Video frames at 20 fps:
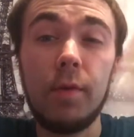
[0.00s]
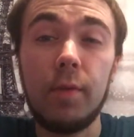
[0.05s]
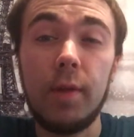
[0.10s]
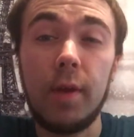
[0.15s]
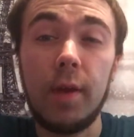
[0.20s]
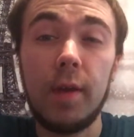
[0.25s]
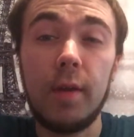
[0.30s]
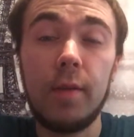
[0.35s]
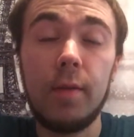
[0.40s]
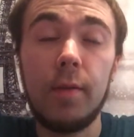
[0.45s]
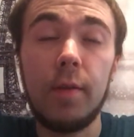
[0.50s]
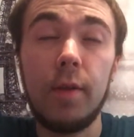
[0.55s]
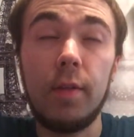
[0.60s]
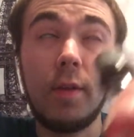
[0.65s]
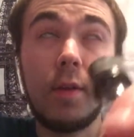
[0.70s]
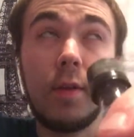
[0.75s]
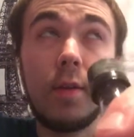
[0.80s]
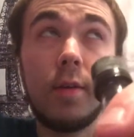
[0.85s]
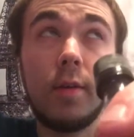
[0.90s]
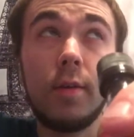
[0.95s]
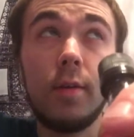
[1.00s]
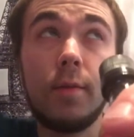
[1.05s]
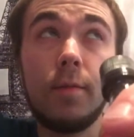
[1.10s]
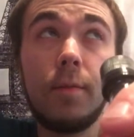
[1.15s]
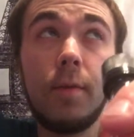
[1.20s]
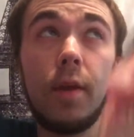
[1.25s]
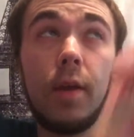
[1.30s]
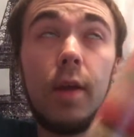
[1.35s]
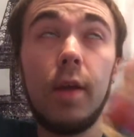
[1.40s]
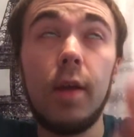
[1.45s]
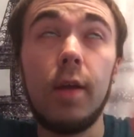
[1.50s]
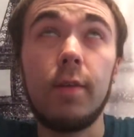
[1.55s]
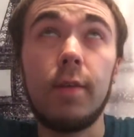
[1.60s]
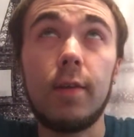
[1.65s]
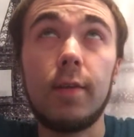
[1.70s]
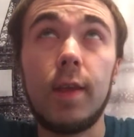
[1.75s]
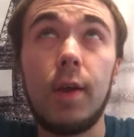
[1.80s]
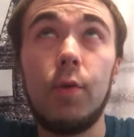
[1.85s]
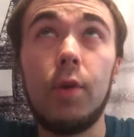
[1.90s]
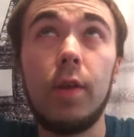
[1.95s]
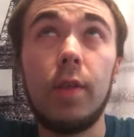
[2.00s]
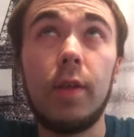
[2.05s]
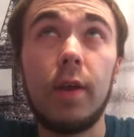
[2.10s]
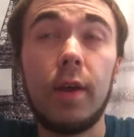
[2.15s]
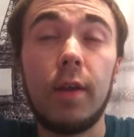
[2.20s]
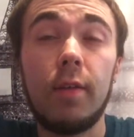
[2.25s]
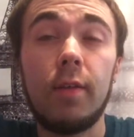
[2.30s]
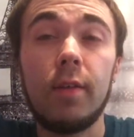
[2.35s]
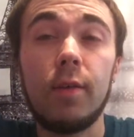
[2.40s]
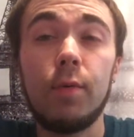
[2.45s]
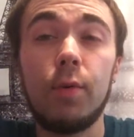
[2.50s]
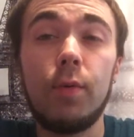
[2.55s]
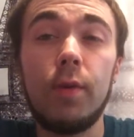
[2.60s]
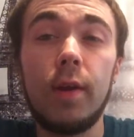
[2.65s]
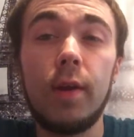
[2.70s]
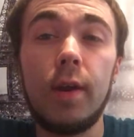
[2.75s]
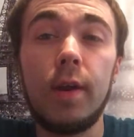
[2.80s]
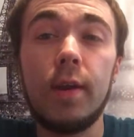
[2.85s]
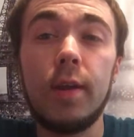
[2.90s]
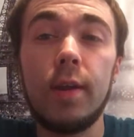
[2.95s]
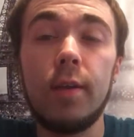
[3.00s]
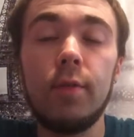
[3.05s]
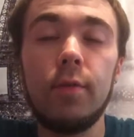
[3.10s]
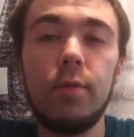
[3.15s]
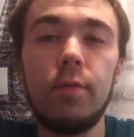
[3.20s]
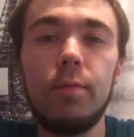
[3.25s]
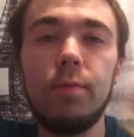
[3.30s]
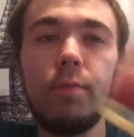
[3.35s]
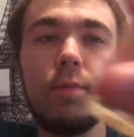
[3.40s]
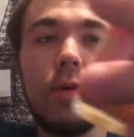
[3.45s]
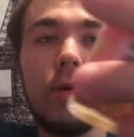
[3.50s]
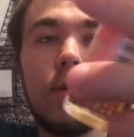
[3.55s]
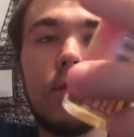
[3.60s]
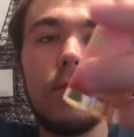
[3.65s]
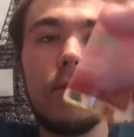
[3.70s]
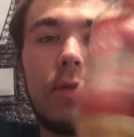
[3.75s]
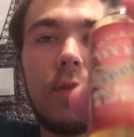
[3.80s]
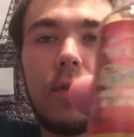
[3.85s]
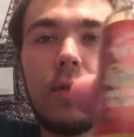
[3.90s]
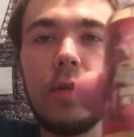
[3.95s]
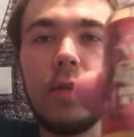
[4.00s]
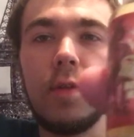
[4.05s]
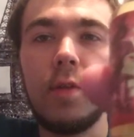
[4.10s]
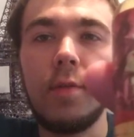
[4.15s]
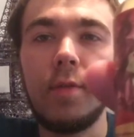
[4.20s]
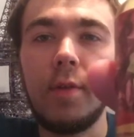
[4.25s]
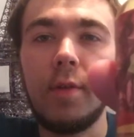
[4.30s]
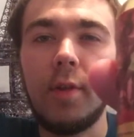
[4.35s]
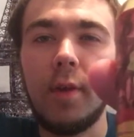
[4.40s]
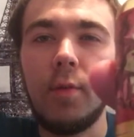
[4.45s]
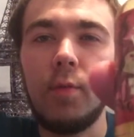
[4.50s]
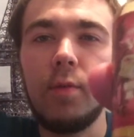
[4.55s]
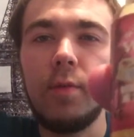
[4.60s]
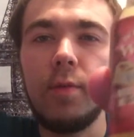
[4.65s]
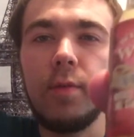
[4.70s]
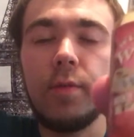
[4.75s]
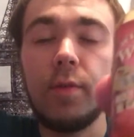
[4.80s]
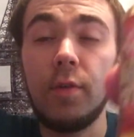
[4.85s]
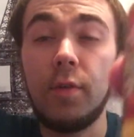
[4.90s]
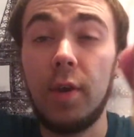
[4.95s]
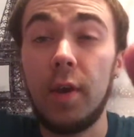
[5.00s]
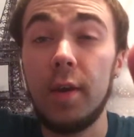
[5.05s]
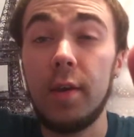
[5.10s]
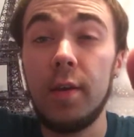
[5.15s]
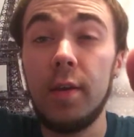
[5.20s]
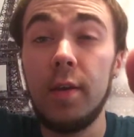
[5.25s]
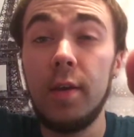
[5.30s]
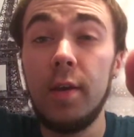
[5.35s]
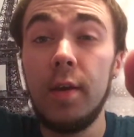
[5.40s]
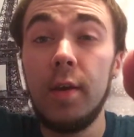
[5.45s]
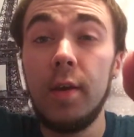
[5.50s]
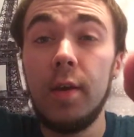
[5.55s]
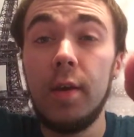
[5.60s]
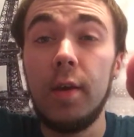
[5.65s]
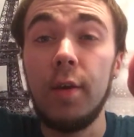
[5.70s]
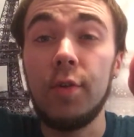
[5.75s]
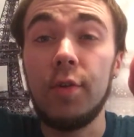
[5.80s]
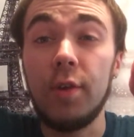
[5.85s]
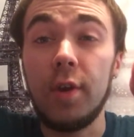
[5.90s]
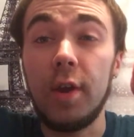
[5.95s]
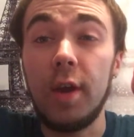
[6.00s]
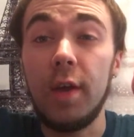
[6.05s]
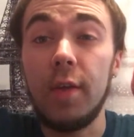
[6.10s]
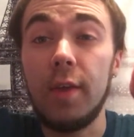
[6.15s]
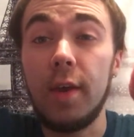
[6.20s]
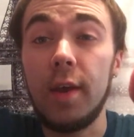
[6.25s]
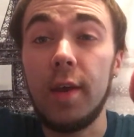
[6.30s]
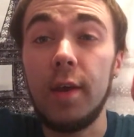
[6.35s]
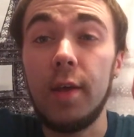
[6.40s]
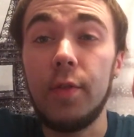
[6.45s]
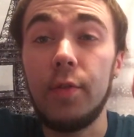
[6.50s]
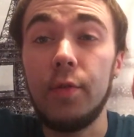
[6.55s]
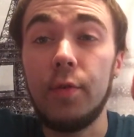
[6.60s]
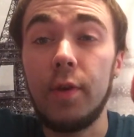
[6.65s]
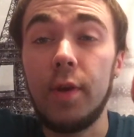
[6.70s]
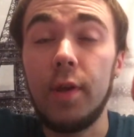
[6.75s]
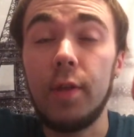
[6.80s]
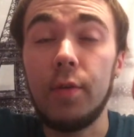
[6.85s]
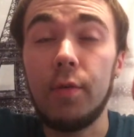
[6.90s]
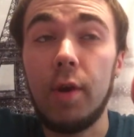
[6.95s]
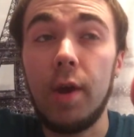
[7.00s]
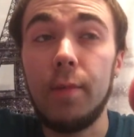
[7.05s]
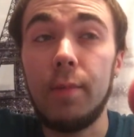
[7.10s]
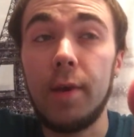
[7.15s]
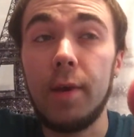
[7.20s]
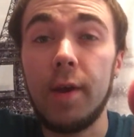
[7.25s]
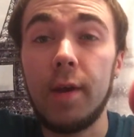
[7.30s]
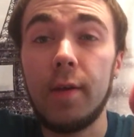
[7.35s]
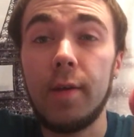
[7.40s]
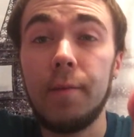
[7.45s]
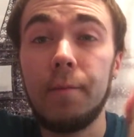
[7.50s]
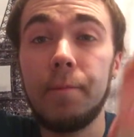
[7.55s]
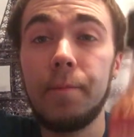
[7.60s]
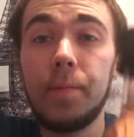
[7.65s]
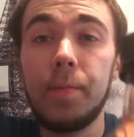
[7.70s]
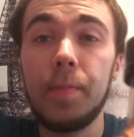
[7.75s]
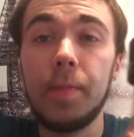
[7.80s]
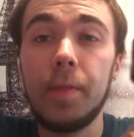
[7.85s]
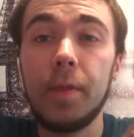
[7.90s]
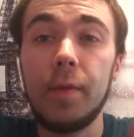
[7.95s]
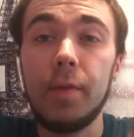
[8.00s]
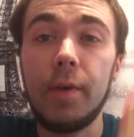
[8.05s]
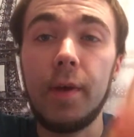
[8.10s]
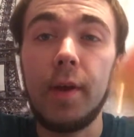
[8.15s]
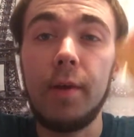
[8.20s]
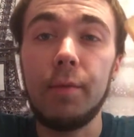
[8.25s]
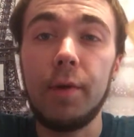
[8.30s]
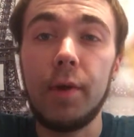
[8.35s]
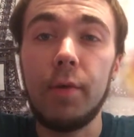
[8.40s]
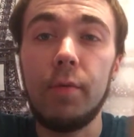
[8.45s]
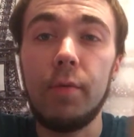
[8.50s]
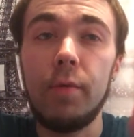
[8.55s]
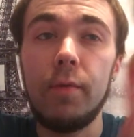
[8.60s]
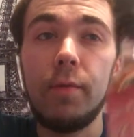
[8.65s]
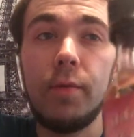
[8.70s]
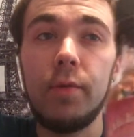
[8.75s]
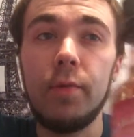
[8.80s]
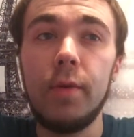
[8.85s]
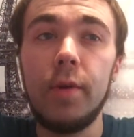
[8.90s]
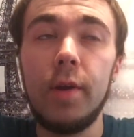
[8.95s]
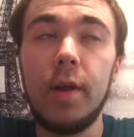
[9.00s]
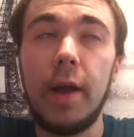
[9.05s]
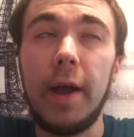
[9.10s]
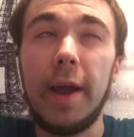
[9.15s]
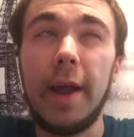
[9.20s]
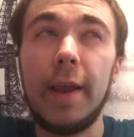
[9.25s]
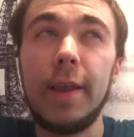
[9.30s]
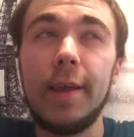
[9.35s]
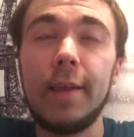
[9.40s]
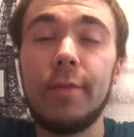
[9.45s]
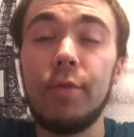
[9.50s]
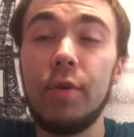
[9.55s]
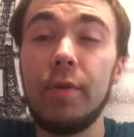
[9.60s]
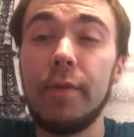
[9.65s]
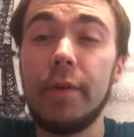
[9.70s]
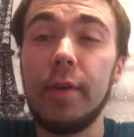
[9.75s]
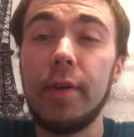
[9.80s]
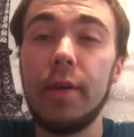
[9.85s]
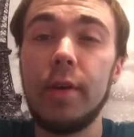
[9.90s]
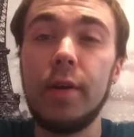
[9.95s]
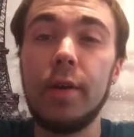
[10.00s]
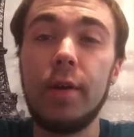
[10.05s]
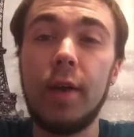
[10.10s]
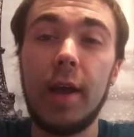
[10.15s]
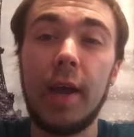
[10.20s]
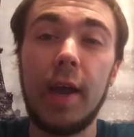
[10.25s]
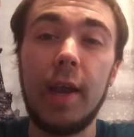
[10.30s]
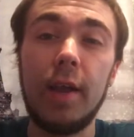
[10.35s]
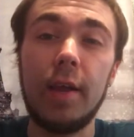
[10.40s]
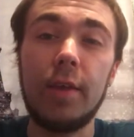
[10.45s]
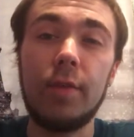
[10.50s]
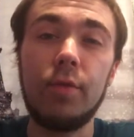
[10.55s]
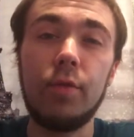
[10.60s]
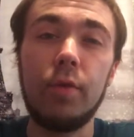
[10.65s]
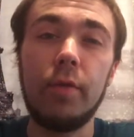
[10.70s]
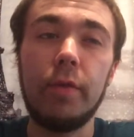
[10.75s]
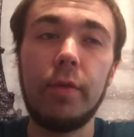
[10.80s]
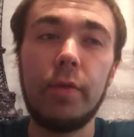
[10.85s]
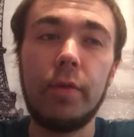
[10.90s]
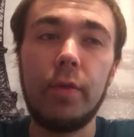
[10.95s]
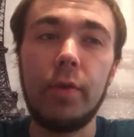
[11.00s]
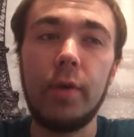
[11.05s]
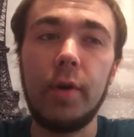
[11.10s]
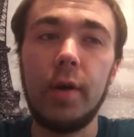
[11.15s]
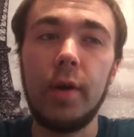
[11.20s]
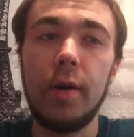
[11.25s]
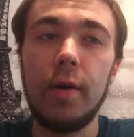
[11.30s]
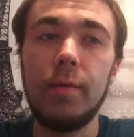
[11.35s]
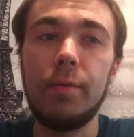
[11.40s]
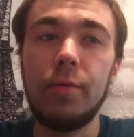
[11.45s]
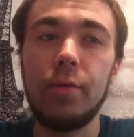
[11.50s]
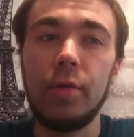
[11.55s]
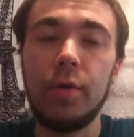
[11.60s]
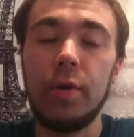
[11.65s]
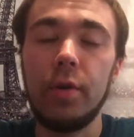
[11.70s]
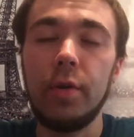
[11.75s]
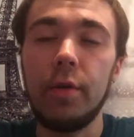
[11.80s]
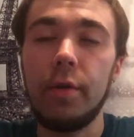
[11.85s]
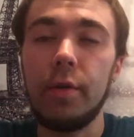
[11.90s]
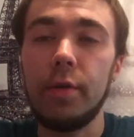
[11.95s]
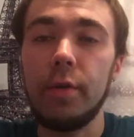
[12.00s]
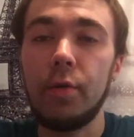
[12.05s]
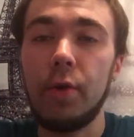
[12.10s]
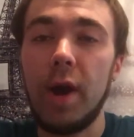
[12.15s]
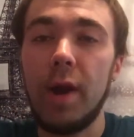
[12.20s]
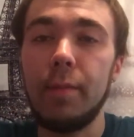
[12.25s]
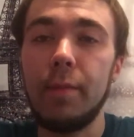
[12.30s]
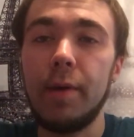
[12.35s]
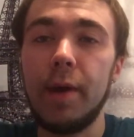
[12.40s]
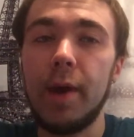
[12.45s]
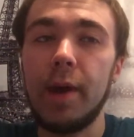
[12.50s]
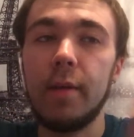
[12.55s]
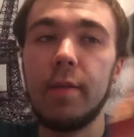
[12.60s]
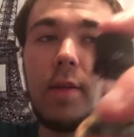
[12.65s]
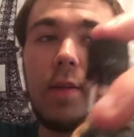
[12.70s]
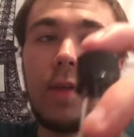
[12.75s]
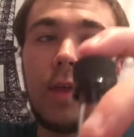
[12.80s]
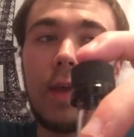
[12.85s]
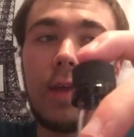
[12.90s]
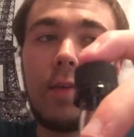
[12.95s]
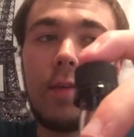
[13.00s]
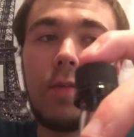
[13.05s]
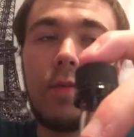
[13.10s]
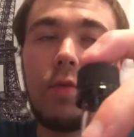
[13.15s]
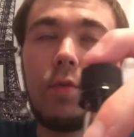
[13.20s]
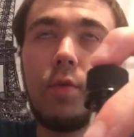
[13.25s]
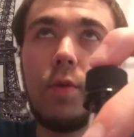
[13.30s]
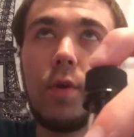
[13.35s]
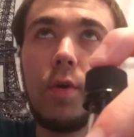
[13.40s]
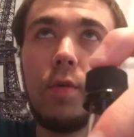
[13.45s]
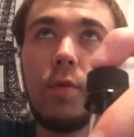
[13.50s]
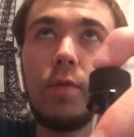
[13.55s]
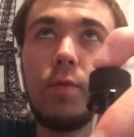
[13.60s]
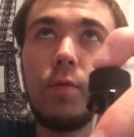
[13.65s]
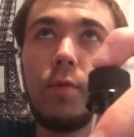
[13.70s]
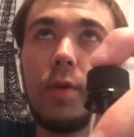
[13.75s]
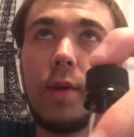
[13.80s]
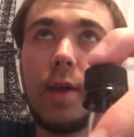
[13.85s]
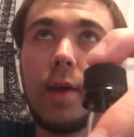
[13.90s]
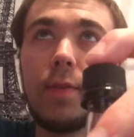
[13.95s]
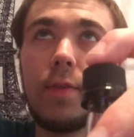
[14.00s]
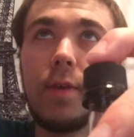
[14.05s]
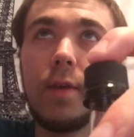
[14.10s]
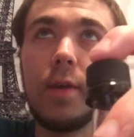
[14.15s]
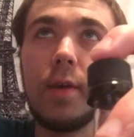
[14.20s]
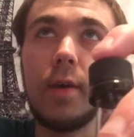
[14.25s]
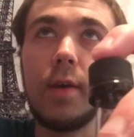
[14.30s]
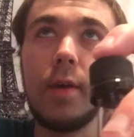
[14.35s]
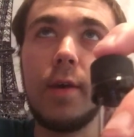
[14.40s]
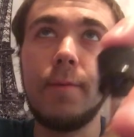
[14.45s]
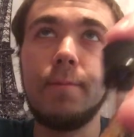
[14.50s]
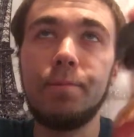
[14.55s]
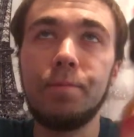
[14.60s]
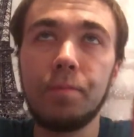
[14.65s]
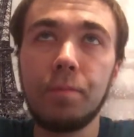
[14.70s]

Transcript: Like that's like a. It's like that one and like a cinema one I need to get to, but this is the second one. The second edition out of that $3 grab bag that I'm gonna review. I got like two different $3 grab bags, and like two of those were like the